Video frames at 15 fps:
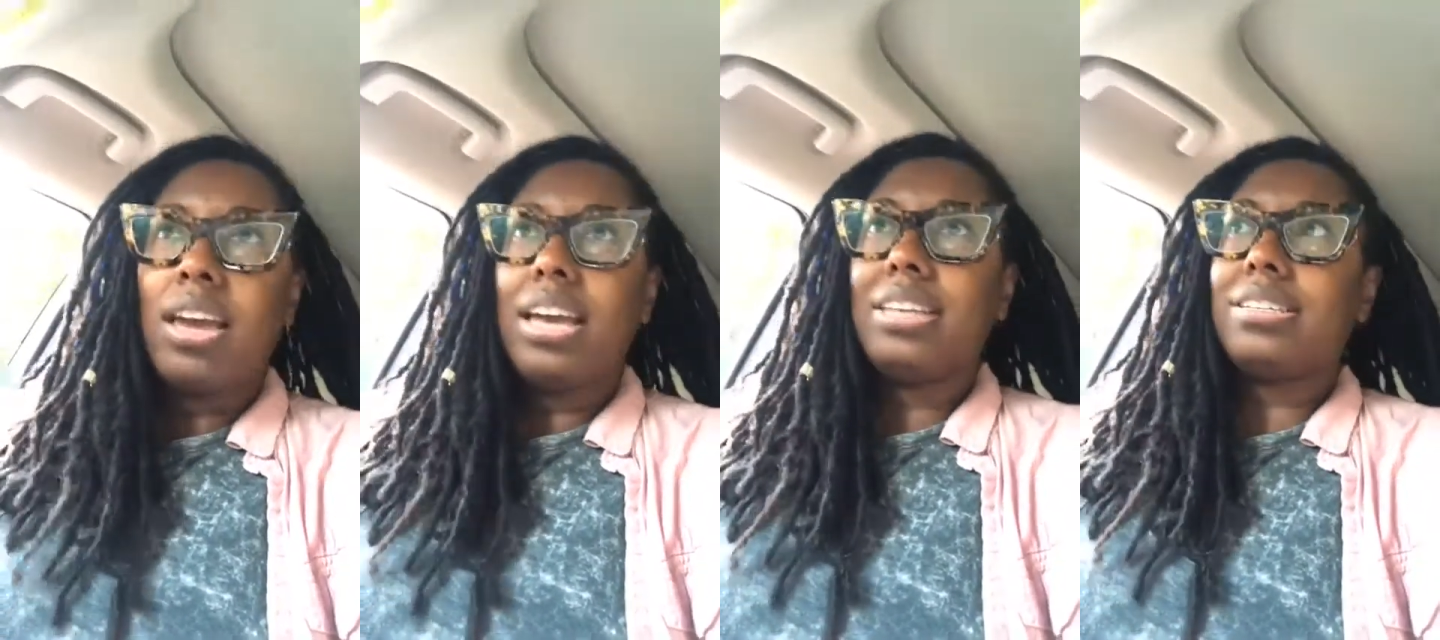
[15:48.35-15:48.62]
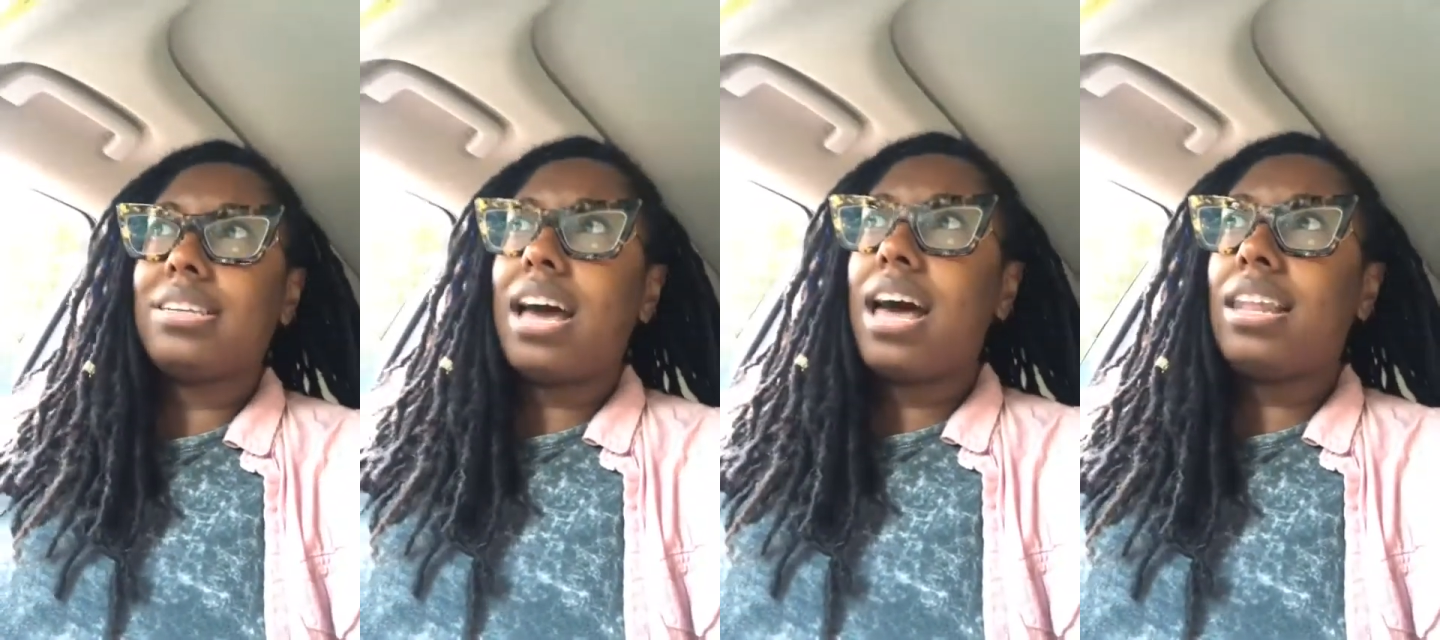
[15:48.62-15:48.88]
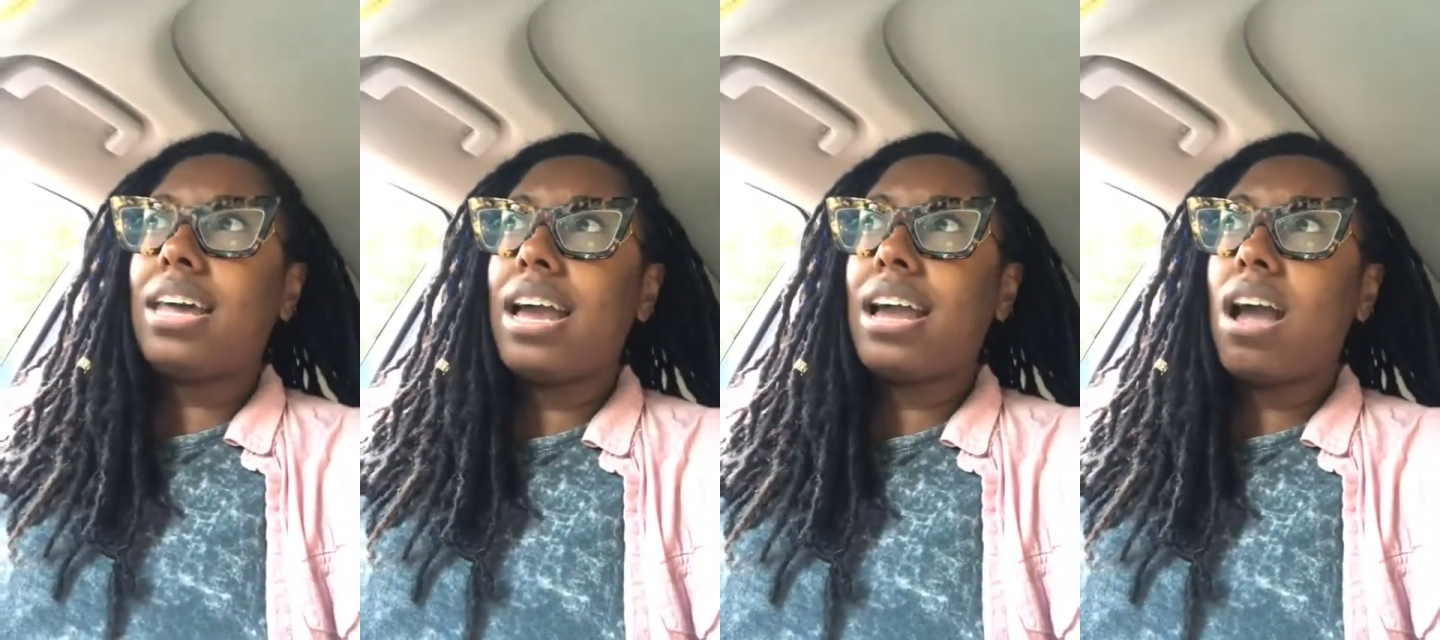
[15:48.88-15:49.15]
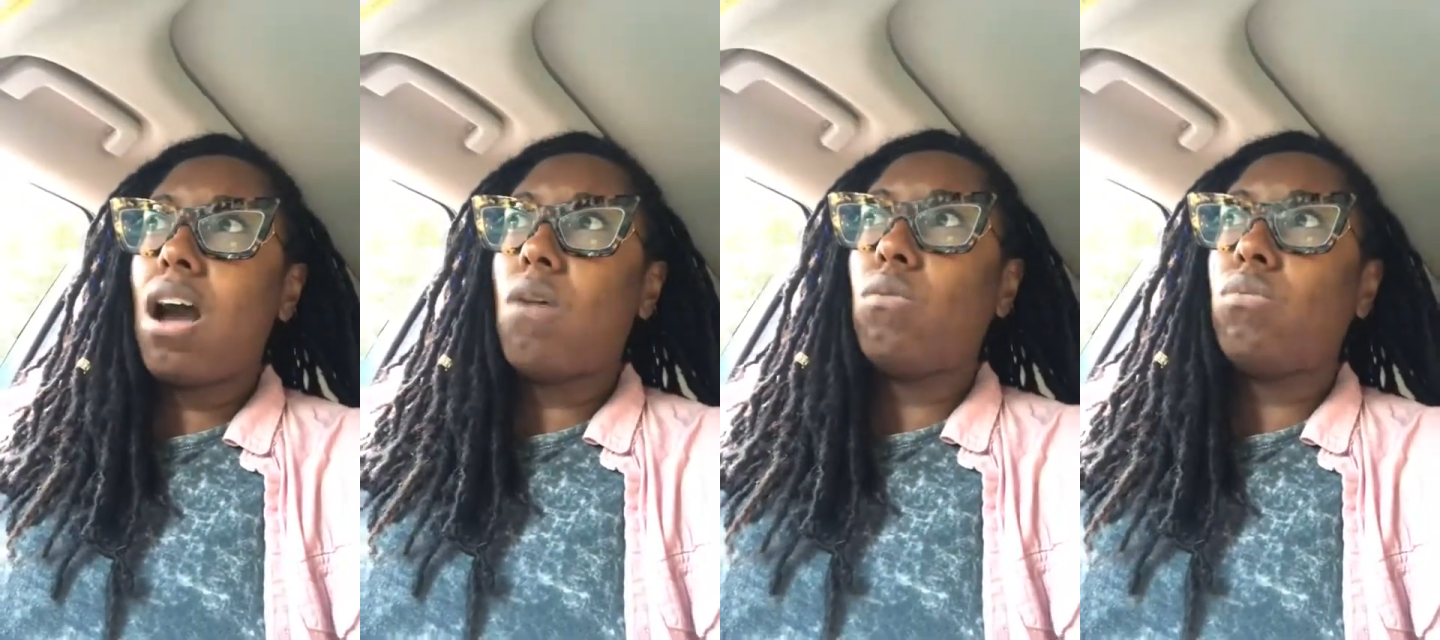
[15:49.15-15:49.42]
It's not like,
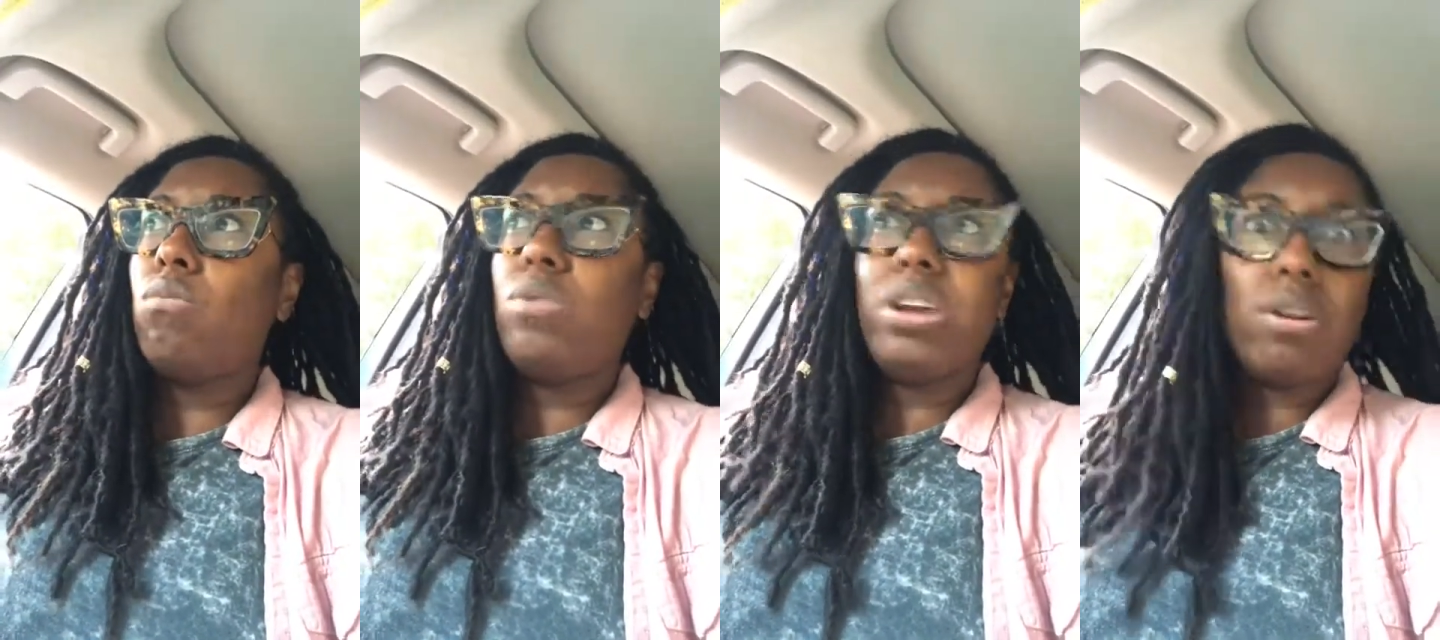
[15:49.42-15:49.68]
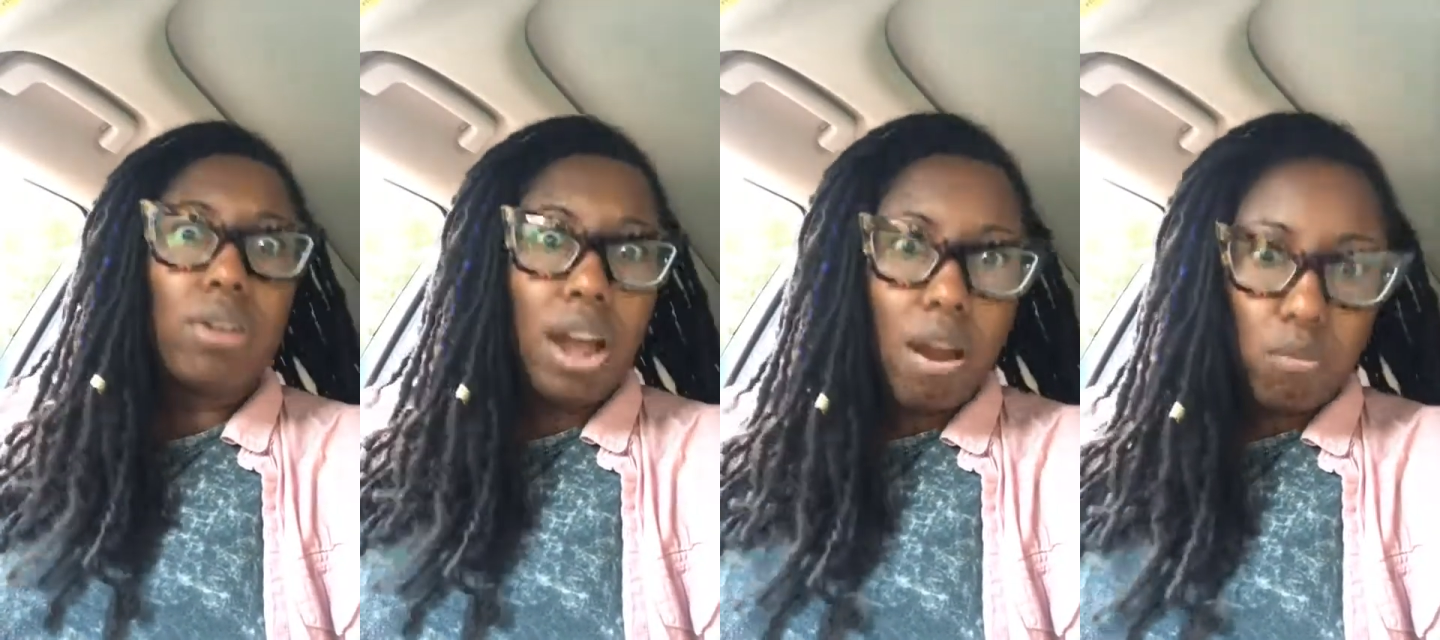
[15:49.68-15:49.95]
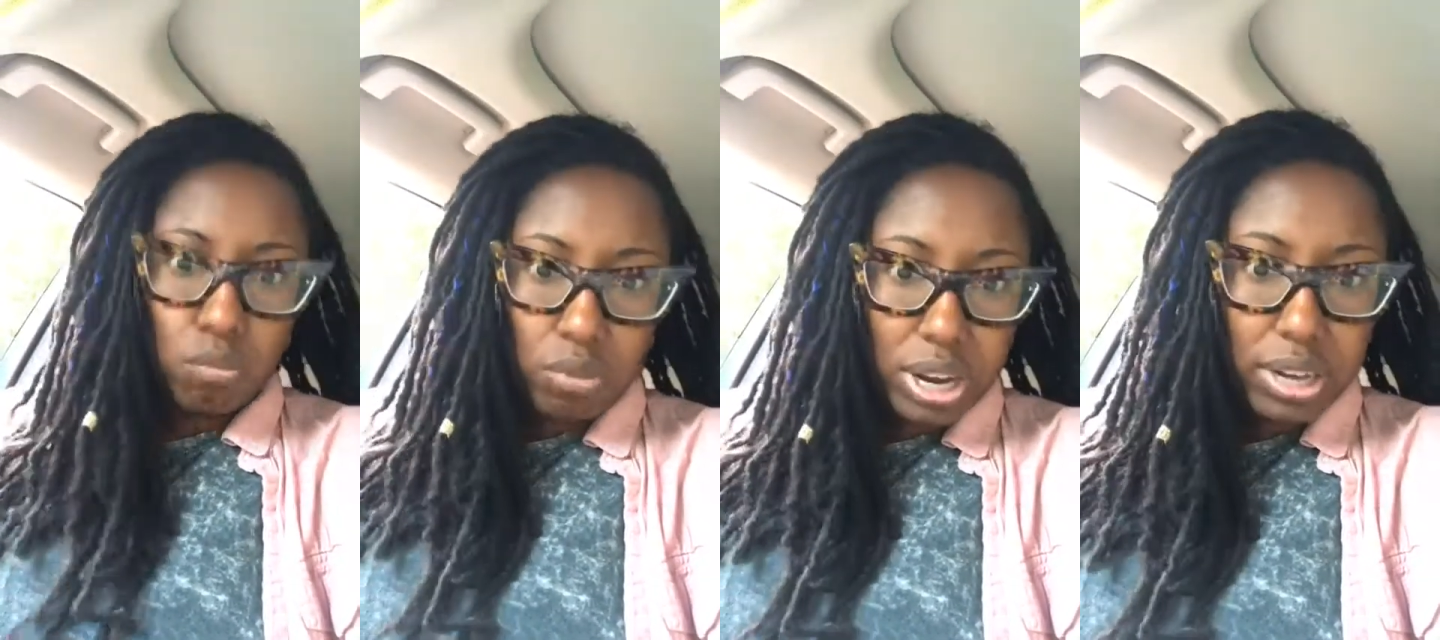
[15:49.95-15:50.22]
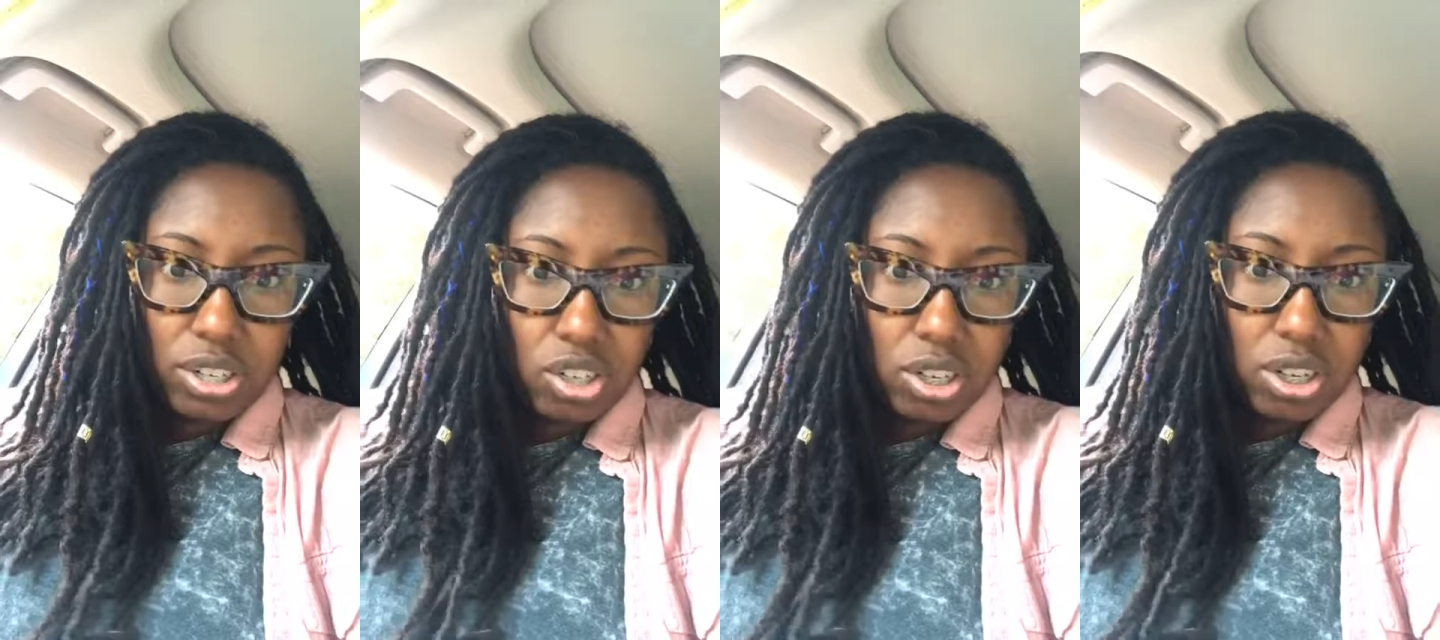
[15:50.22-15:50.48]
we're not
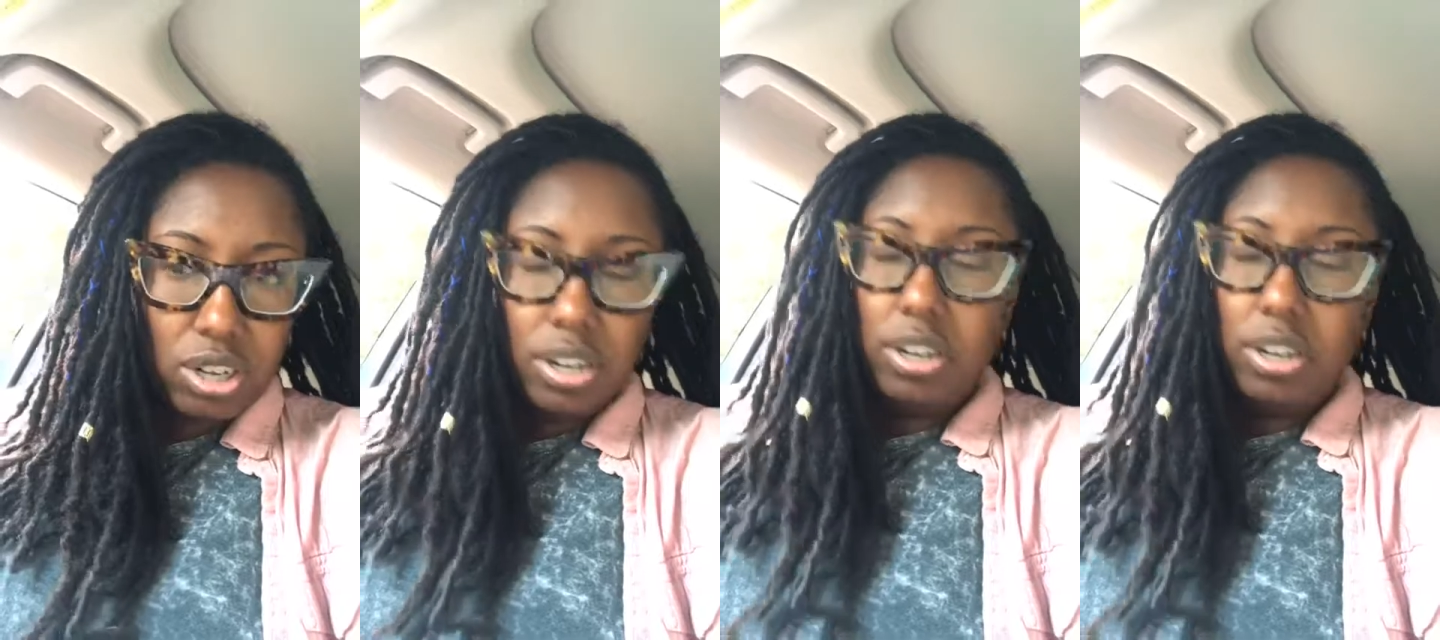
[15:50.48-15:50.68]
rich.